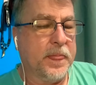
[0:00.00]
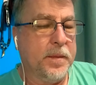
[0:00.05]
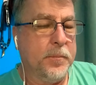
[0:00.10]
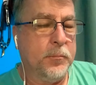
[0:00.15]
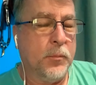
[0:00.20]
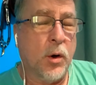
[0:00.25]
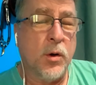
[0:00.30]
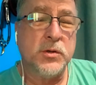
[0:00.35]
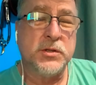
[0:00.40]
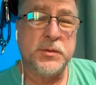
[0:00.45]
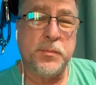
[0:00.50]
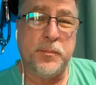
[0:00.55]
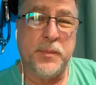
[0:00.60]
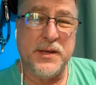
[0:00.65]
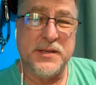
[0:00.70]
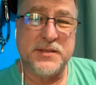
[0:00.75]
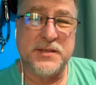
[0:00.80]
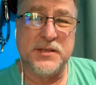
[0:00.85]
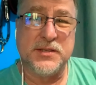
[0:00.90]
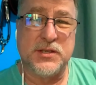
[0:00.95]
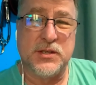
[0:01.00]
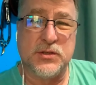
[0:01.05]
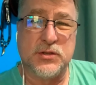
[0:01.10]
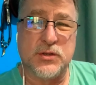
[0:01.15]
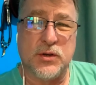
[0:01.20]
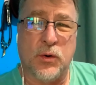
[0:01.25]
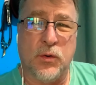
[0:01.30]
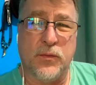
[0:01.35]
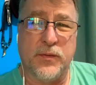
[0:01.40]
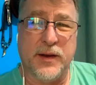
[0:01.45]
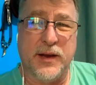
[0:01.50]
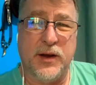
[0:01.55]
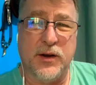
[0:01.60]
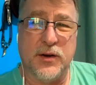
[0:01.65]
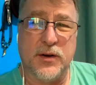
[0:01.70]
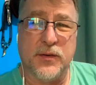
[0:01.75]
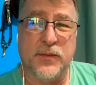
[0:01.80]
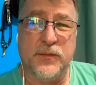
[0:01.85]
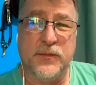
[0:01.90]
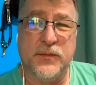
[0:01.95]
Most businesses over
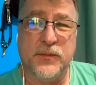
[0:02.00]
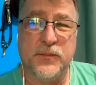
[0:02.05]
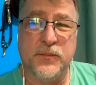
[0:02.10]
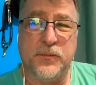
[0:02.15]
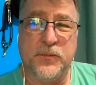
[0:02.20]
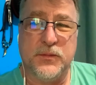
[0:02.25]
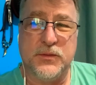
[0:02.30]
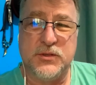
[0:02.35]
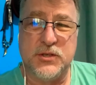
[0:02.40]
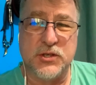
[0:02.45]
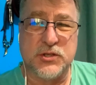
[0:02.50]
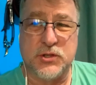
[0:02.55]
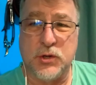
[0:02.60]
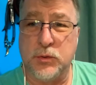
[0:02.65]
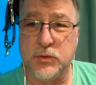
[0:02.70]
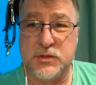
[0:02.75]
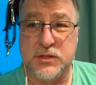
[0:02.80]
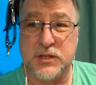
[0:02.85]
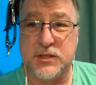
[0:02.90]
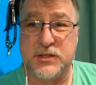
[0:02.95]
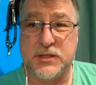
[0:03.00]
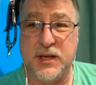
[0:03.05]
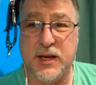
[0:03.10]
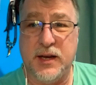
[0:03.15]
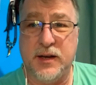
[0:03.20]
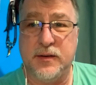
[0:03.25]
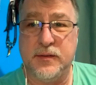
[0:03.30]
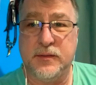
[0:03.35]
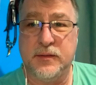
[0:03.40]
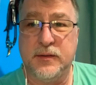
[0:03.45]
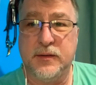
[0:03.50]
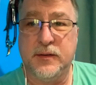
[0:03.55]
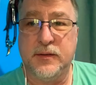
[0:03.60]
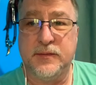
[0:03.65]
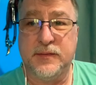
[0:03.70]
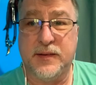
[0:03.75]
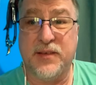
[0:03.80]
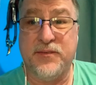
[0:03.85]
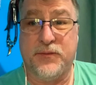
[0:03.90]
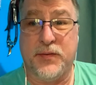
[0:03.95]
here just don't succeed.
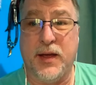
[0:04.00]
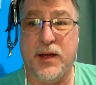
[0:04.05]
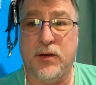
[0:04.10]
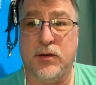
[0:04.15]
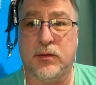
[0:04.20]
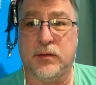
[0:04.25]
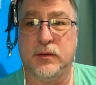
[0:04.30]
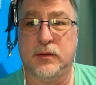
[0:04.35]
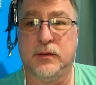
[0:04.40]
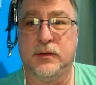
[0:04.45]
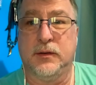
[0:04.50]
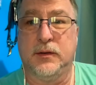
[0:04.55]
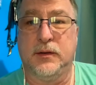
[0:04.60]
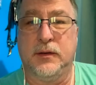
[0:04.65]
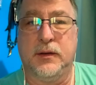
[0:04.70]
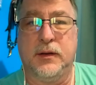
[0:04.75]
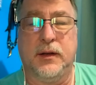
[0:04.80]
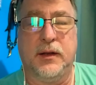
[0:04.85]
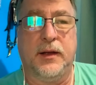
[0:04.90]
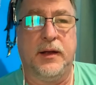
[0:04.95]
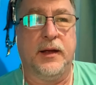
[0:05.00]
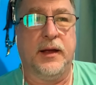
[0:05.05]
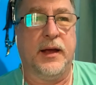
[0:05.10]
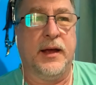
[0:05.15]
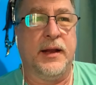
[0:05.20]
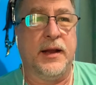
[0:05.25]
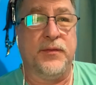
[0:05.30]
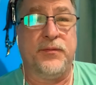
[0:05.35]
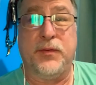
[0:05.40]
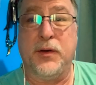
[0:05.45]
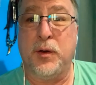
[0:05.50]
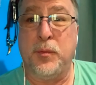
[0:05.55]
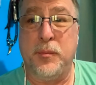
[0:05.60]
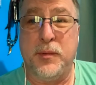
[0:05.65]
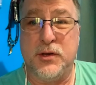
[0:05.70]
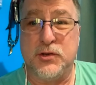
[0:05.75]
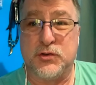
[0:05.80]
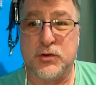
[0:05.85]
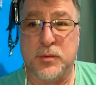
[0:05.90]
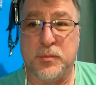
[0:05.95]
They fail. And they fail
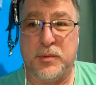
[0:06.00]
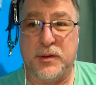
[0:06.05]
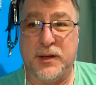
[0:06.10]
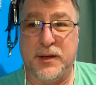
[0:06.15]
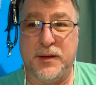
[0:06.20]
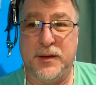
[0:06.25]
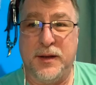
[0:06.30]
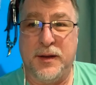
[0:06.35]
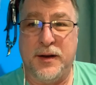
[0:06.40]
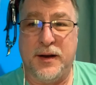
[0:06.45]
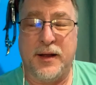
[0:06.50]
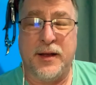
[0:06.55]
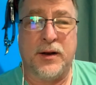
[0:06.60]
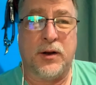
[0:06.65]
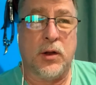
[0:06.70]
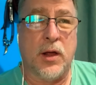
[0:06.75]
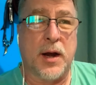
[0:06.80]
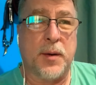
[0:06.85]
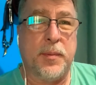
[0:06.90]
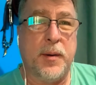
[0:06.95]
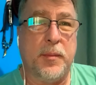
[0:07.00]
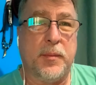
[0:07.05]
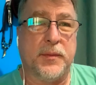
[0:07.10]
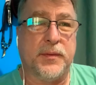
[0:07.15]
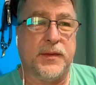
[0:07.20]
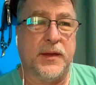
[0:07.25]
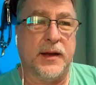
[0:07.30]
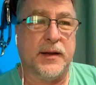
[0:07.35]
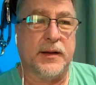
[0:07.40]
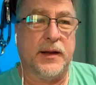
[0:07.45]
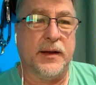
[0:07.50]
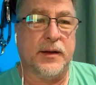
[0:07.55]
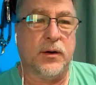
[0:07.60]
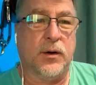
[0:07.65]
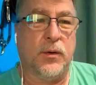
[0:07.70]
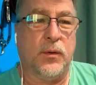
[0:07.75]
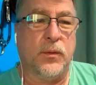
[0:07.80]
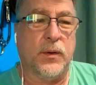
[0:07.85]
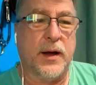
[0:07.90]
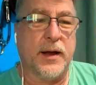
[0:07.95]
miserably. And a lot of people think like,
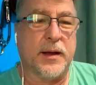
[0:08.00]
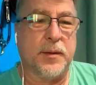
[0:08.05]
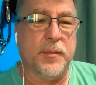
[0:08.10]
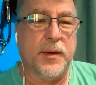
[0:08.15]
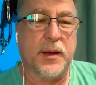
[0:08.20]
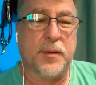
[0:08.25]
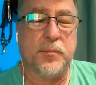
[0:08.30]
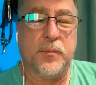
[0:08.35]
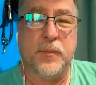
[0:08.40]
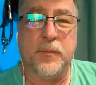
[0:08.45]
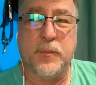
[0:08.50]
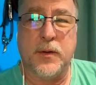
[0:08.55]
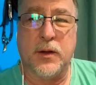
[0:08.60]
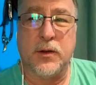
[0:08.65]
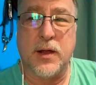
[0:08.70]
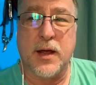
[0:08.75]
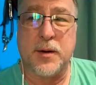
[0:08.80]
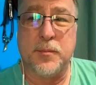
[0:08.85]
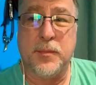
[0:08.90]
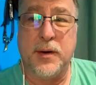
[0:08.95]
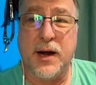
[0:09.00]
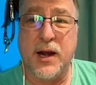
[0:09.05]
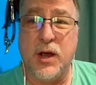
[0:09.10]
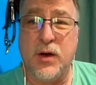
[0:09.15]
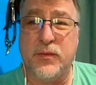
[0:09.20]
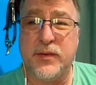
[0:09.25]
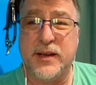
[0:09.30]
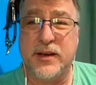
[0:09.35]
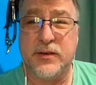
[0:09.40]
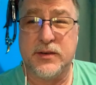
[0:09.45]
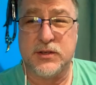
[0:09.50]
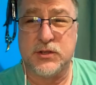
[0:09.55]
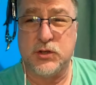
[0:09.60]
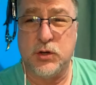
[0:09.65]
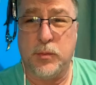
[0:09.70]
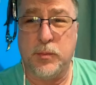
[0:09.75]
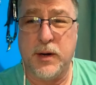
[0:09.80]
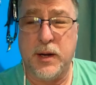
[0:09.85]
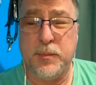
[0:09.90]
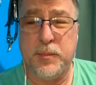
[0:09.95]
oh, I can make a lot of money over there. There's
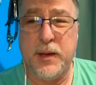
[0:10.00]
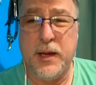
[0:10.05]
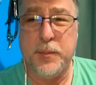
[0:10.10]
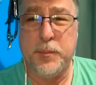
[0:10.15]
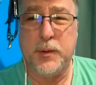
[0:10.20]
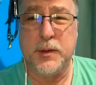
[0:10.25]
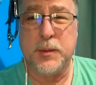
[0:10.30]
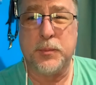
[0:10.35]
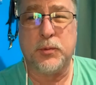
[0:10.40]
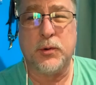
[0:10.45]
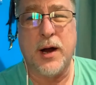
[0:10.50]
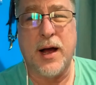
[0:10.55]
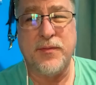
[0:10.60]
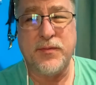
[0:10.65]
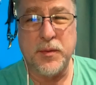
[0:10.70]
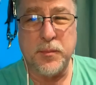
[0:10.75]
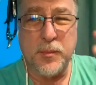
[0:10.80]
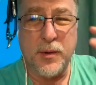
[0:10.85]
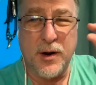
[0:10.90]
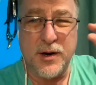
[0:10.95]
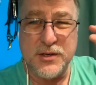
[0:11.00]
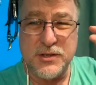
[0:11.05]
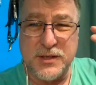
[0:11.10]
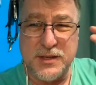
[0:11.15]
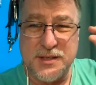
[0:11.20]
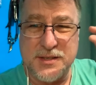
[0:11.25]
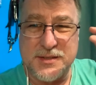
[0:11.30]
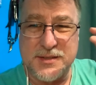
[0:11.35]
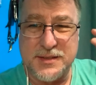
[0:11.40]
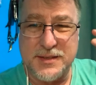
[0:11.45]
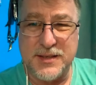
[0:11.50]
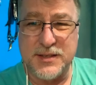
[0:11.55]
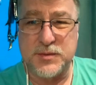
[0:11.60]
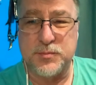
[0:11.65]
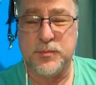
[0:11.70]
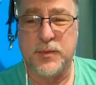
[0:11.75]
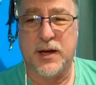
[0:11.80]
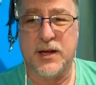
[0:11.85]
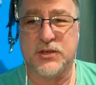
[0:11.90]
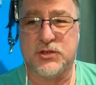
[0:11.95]
so many people. The profit margin is
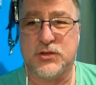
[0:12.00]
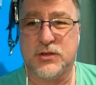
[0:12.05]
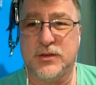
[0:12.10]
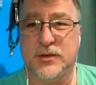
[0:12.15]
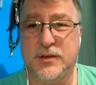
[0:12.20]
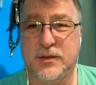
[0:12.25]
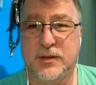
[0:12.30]
this much.